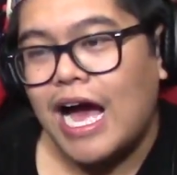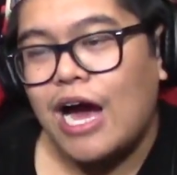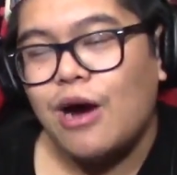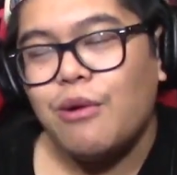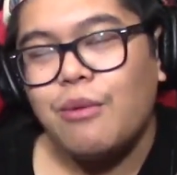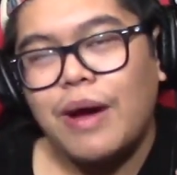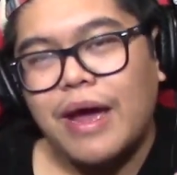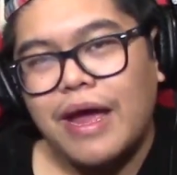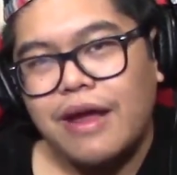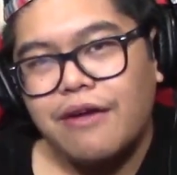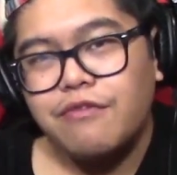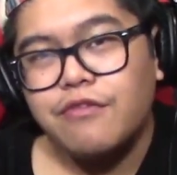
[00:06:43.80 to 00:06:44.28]

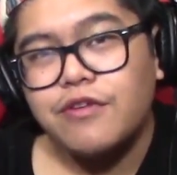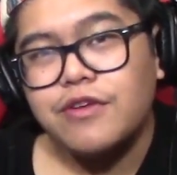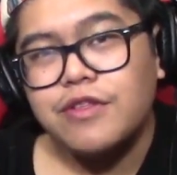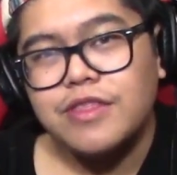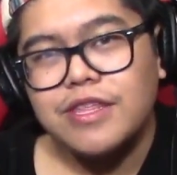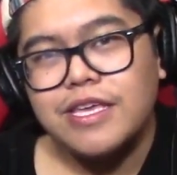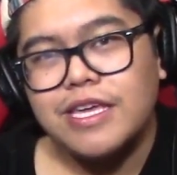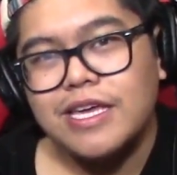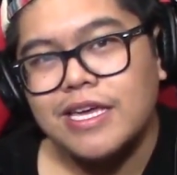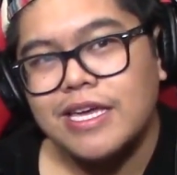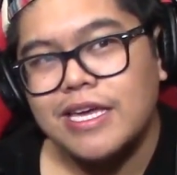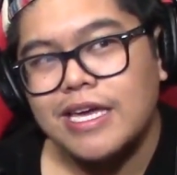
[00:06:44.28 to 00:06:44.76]
how
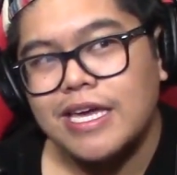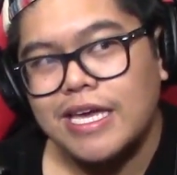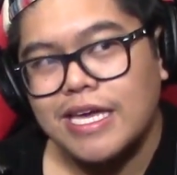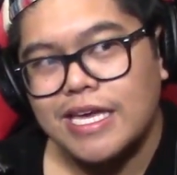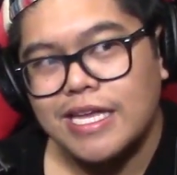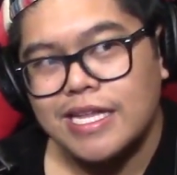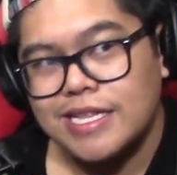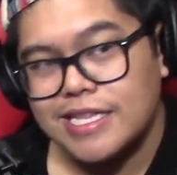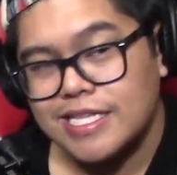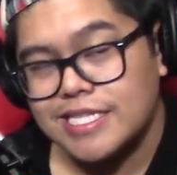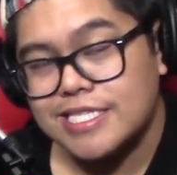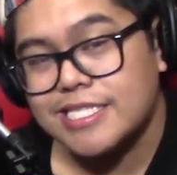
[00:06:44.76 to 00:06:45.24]
everything
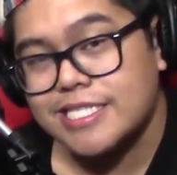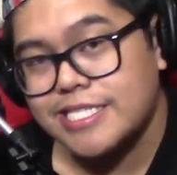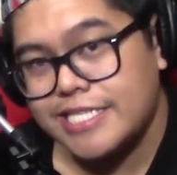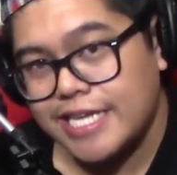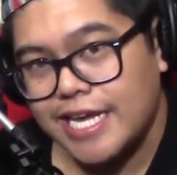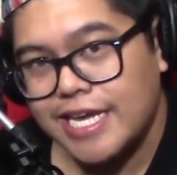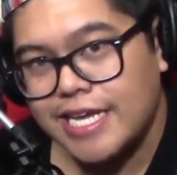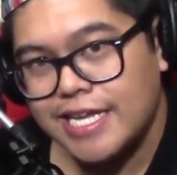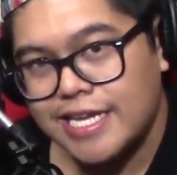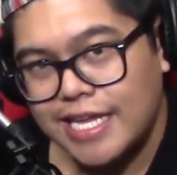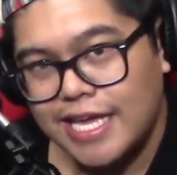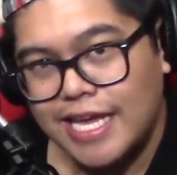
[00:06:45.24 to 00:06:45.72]
in this
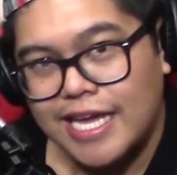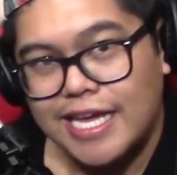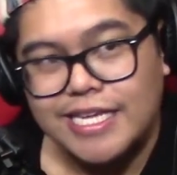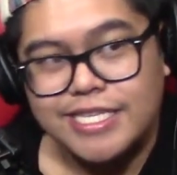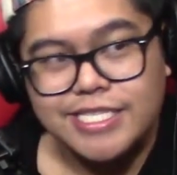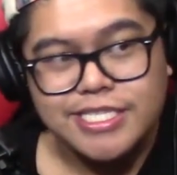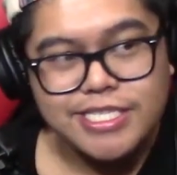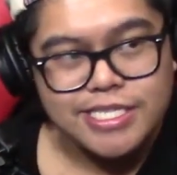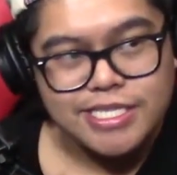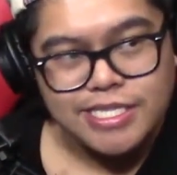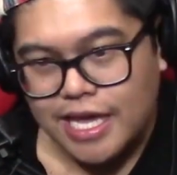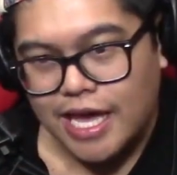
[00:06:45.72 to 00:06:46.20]
day and
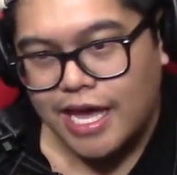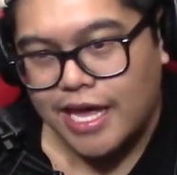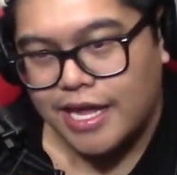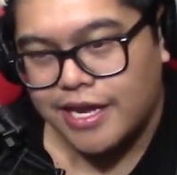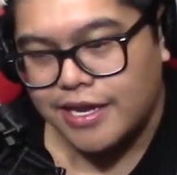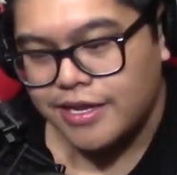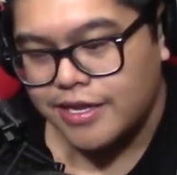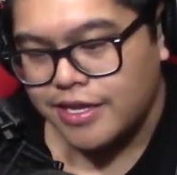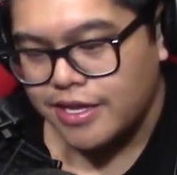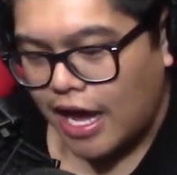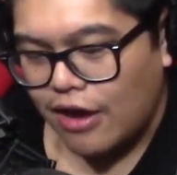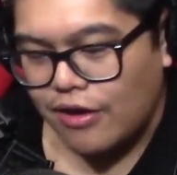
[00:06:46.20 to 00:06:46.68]
age
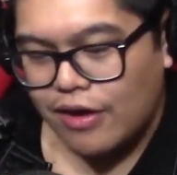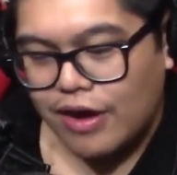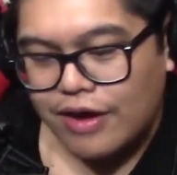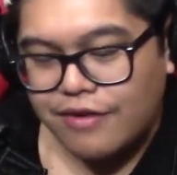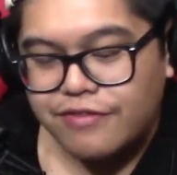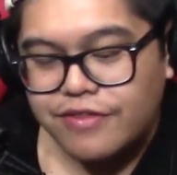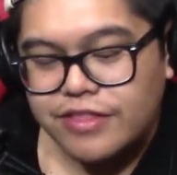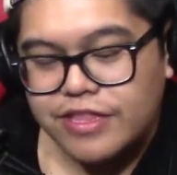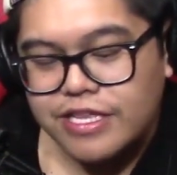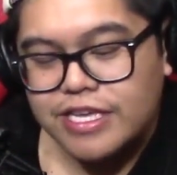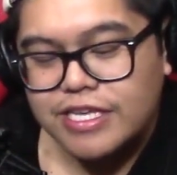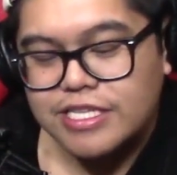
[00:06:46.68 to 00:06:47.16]
and how
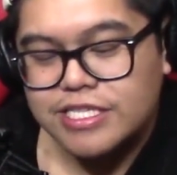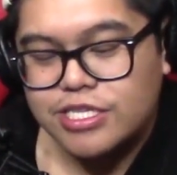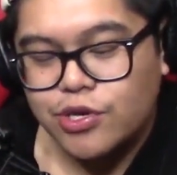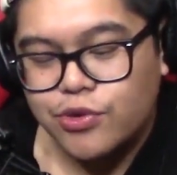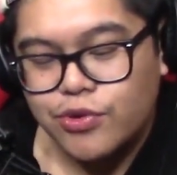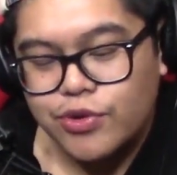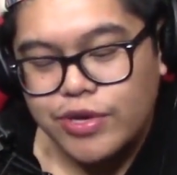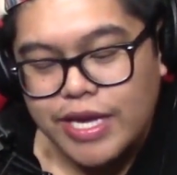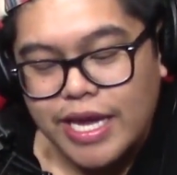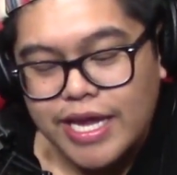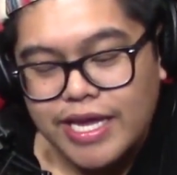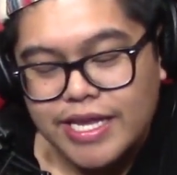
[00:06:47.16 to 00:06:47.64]
everything is
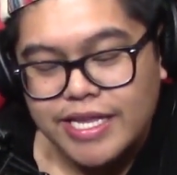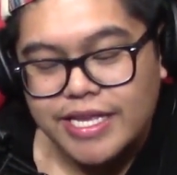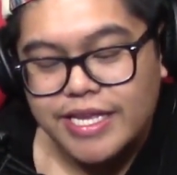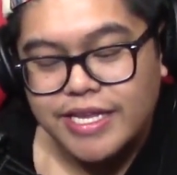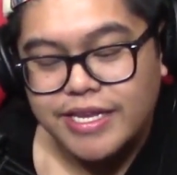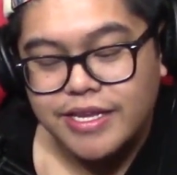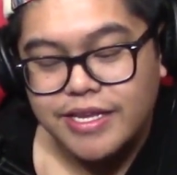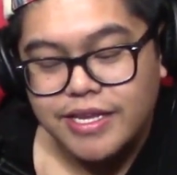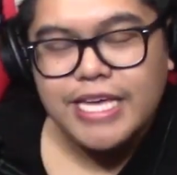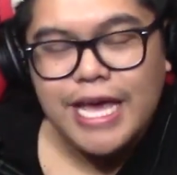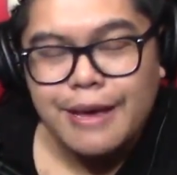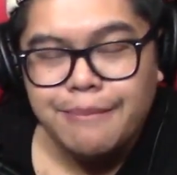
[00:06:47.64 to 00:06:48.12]

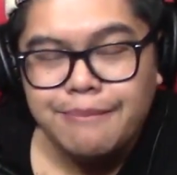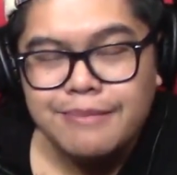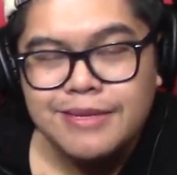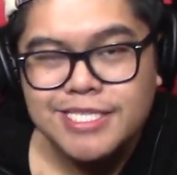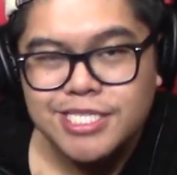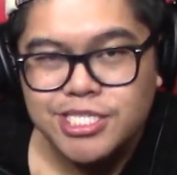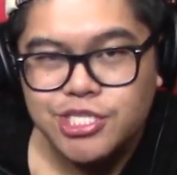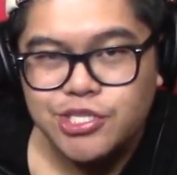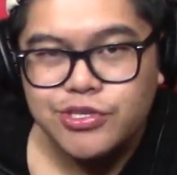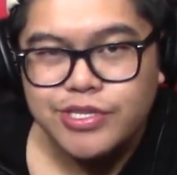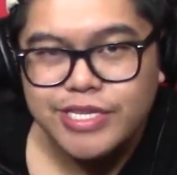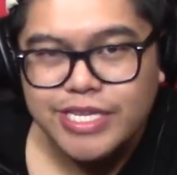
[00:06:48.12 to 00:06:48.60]
created,
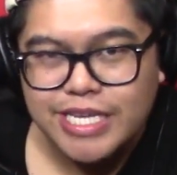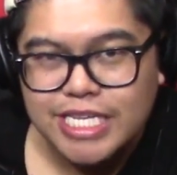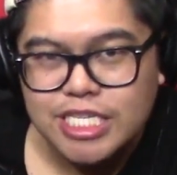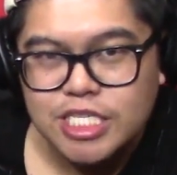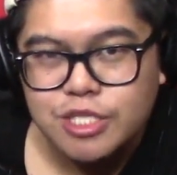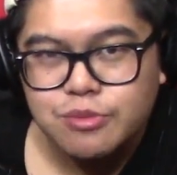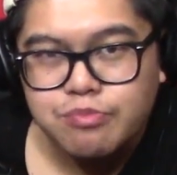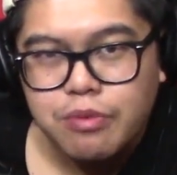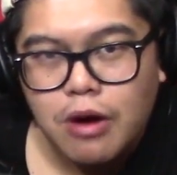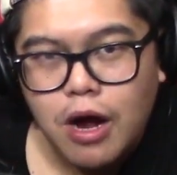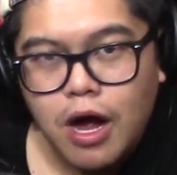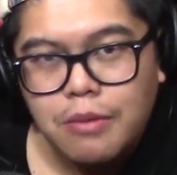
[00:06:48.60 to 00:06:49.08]
chemistry
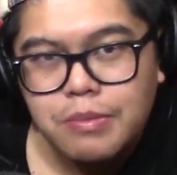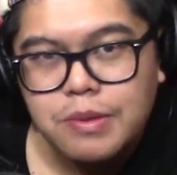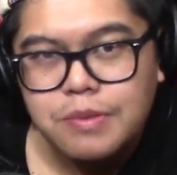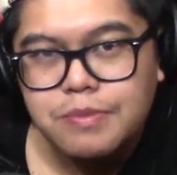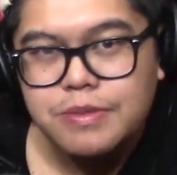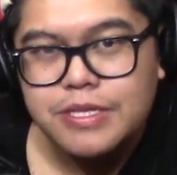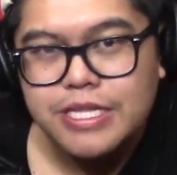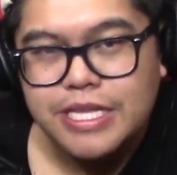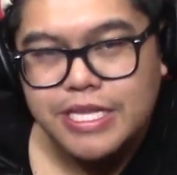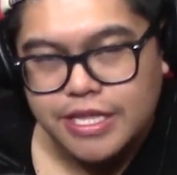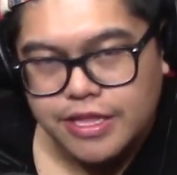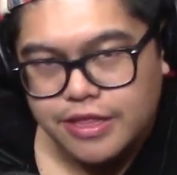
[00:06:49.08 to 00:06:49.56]
is
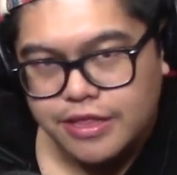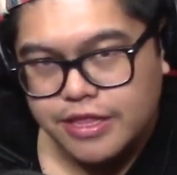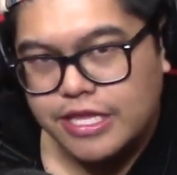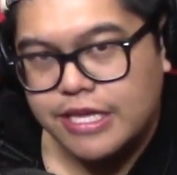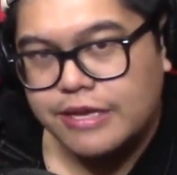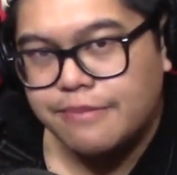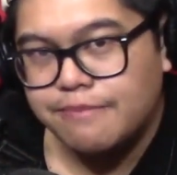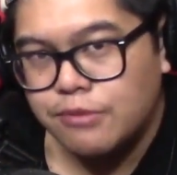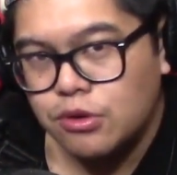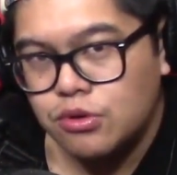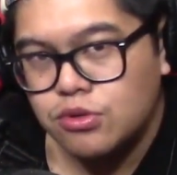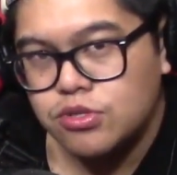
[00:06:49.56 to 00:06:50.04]
probably
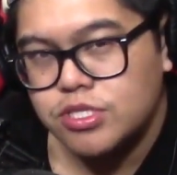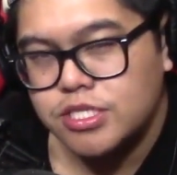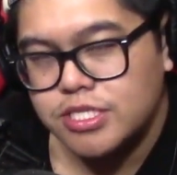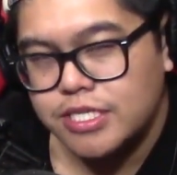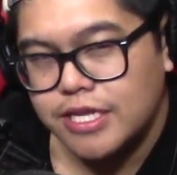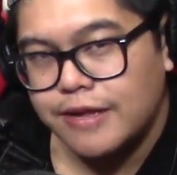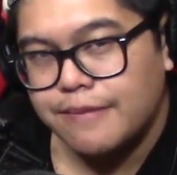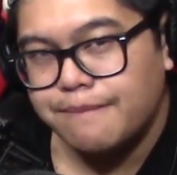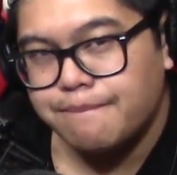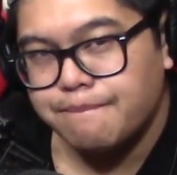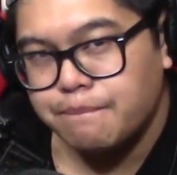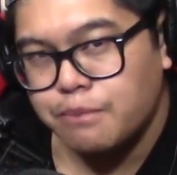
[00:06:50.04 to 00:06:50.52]
the
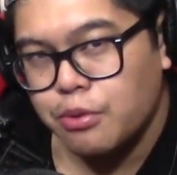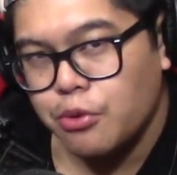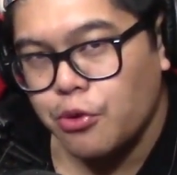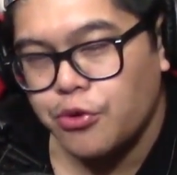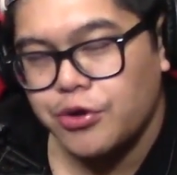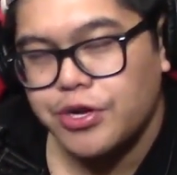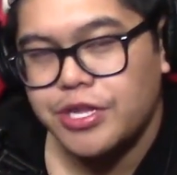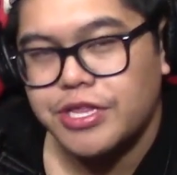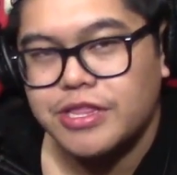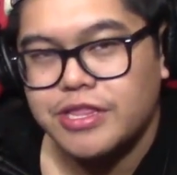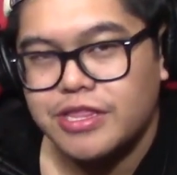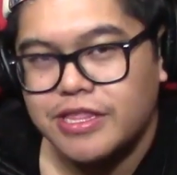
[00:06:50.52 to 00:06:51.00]
most
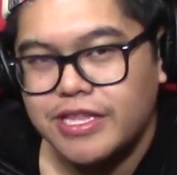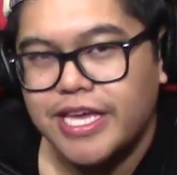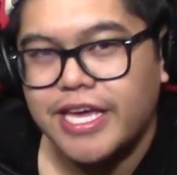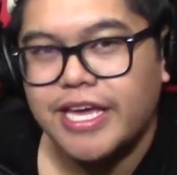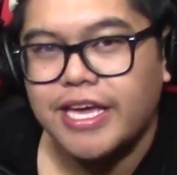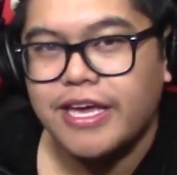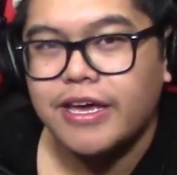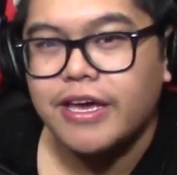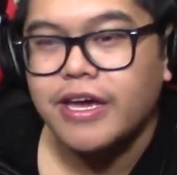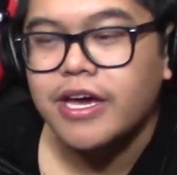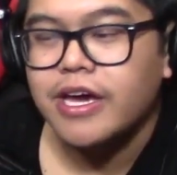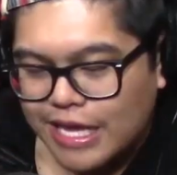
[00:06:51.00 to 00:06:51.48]
important thing.